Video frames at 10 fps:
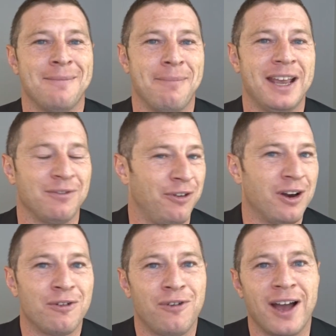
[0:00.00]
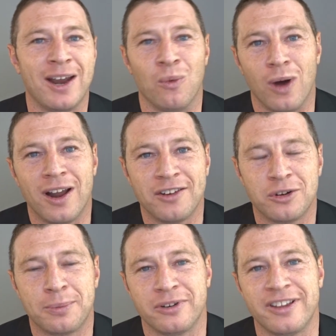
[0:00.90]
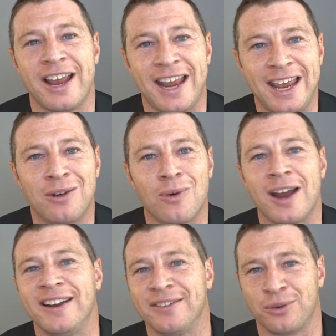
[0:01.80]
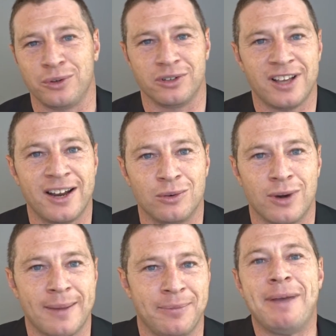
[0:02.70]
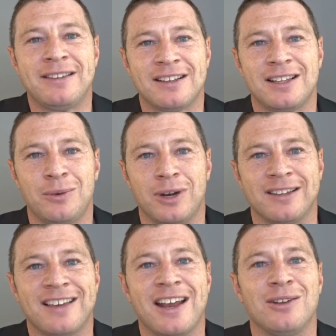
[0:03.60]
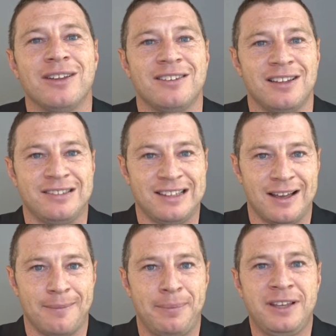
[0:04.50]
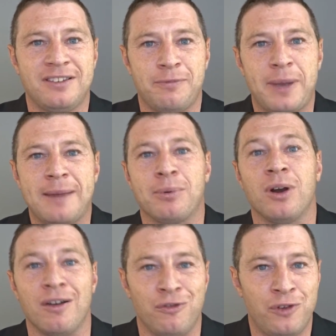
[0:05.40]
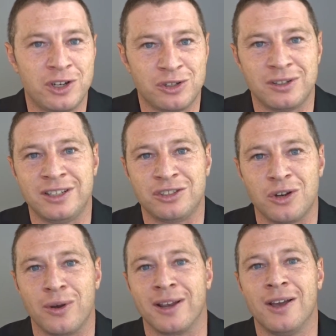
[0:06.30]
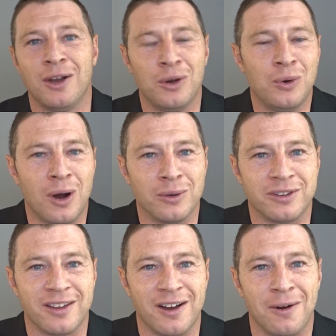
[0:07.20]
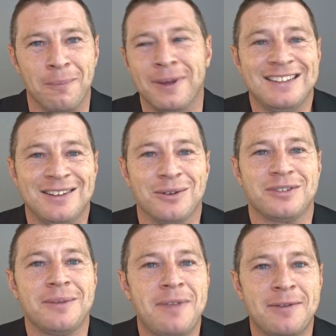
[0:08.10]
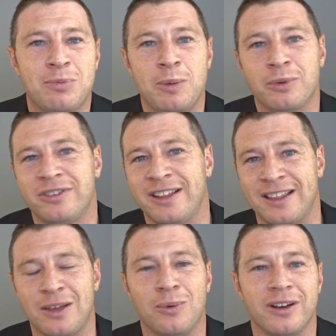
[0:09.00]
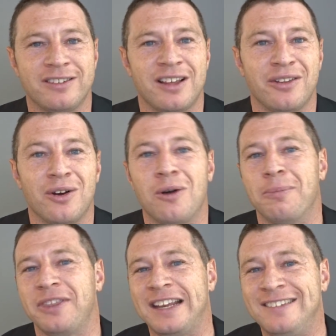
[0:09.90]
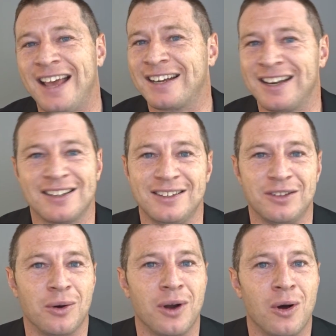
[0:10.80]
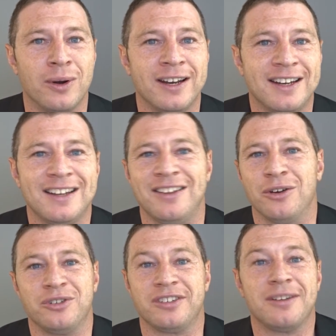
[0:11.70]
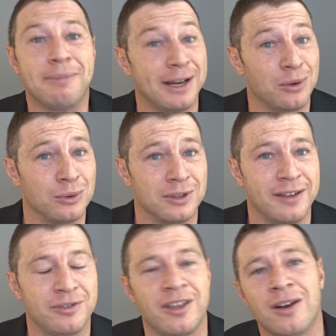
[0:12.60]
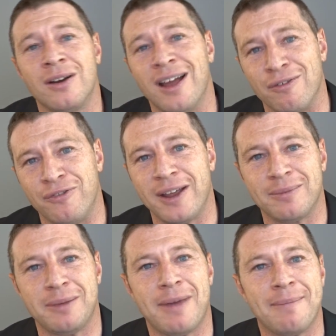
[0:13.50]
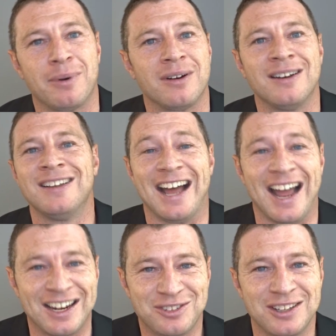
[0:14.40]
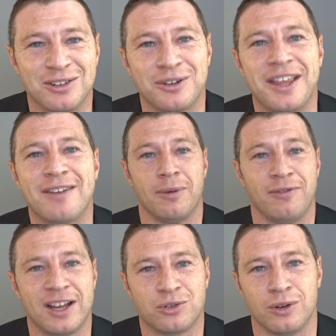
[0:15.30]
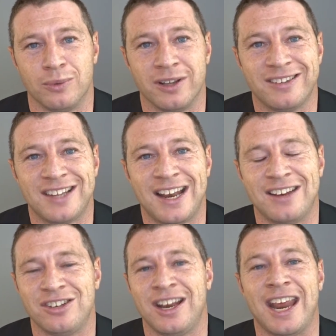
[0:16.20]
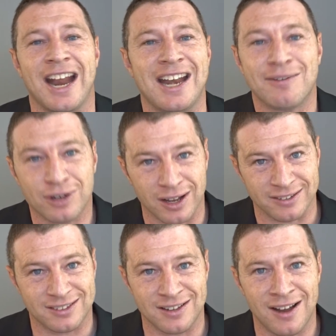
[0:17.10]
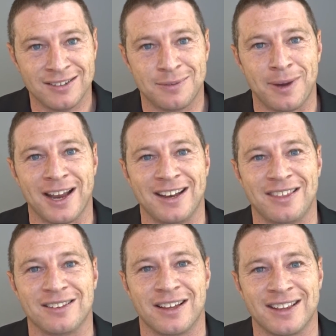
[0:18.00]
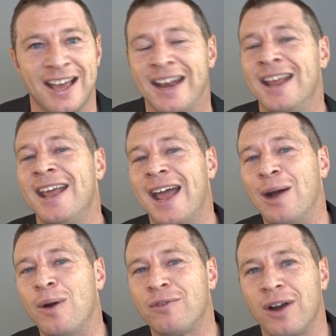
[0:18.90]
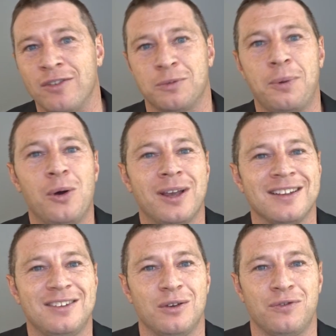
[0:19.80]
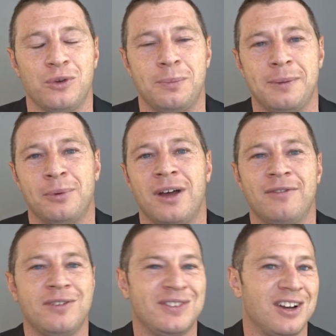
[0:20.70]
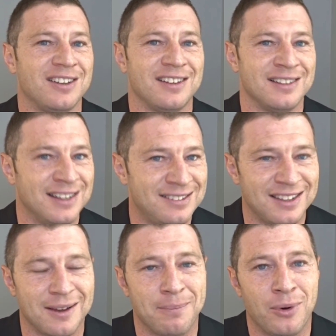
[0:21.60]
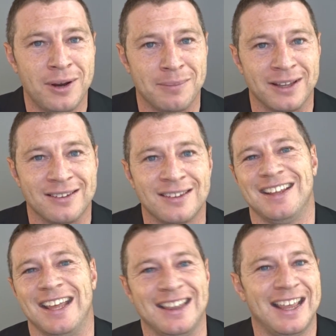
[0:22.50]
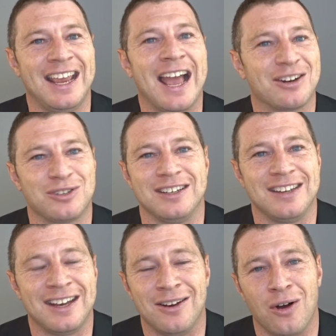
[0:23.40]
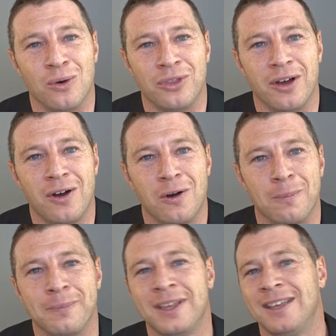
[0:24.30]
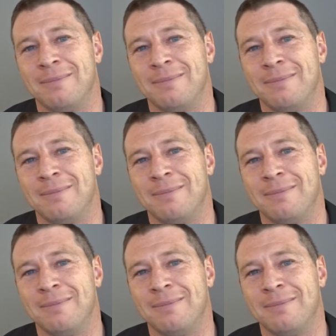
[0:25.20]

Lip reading: Verify it 100% in writing through your title rep. Basically what a title is, it's a piece of paper officially showing who owns the home. You know, sometimes people say that they want to sell their home, but they technically don't own it. They're just somebody who lives there, a family member. I actually learned that from a veteran real estate agent, and I never got skunked by anything like that. However, I've spoken to a few people, I've even gone to listing appointments, and they actually didn't own the home.